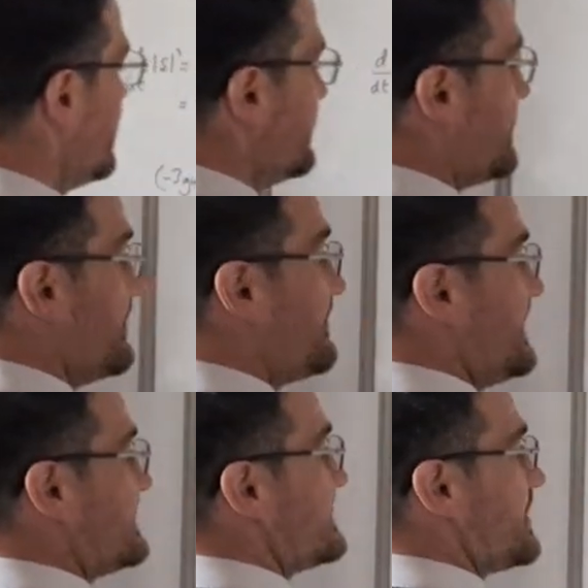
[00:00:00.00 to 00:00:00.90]
That
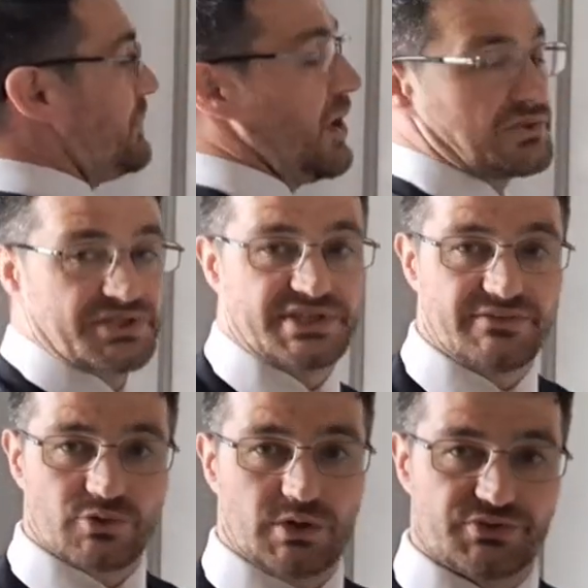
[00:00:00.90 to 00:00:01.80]
this is a positive
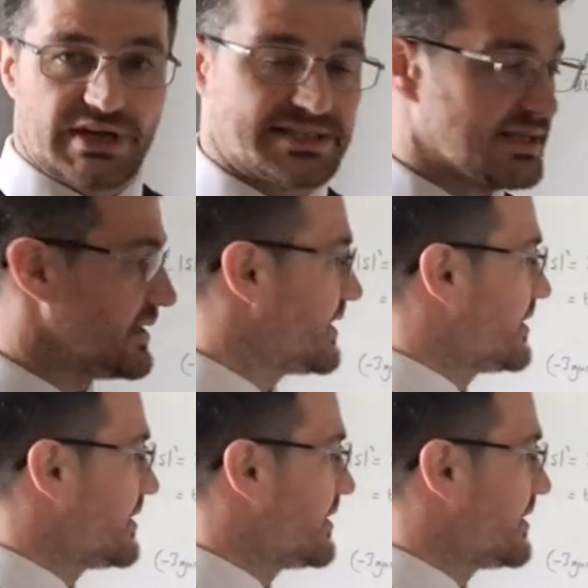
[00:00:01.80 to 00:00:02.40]
quadratic.